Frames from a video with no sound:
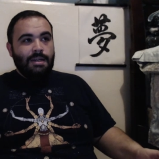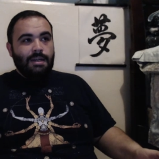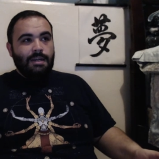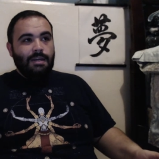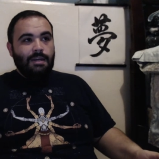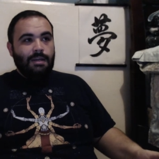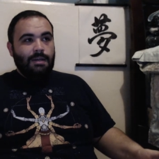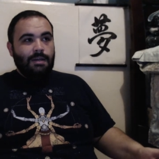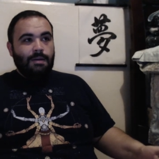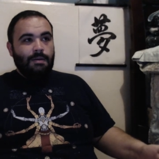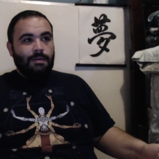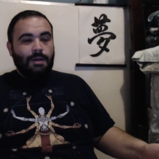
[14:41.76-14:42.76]

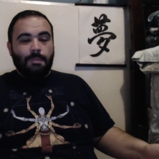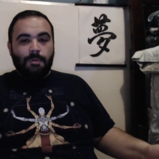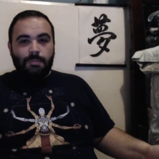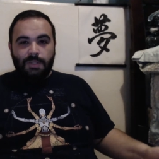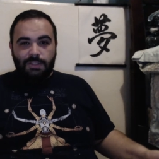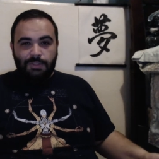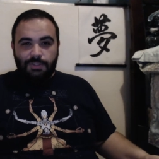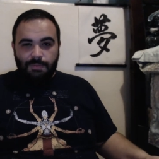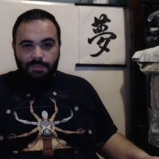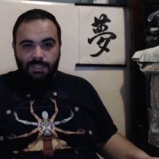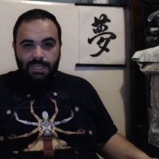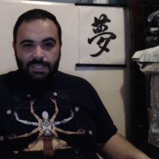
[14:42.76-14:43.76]
uh, a couple months or
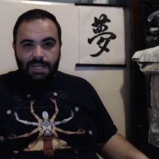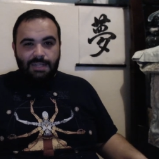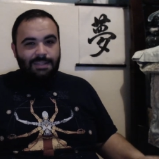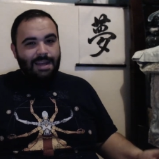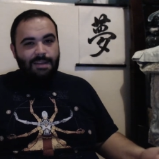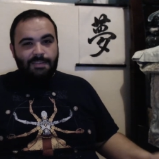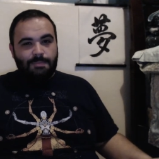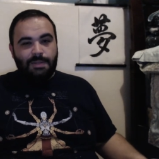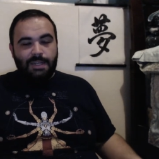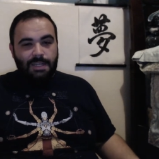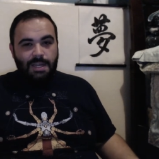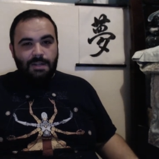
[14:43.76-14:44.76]
something like that. It hasn't
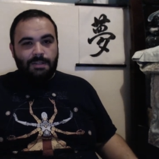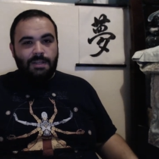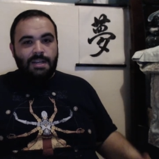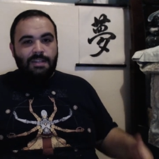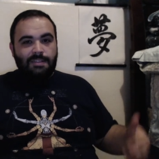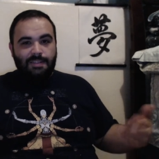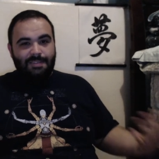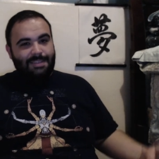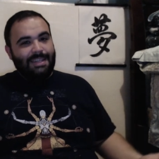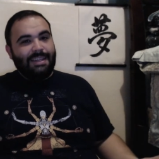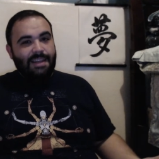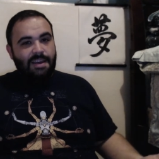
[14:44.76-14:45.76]
been a year since
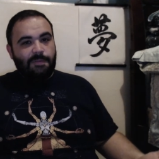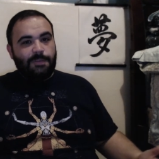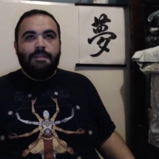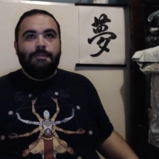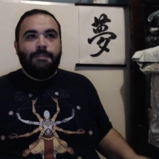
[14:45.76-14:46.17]
they left.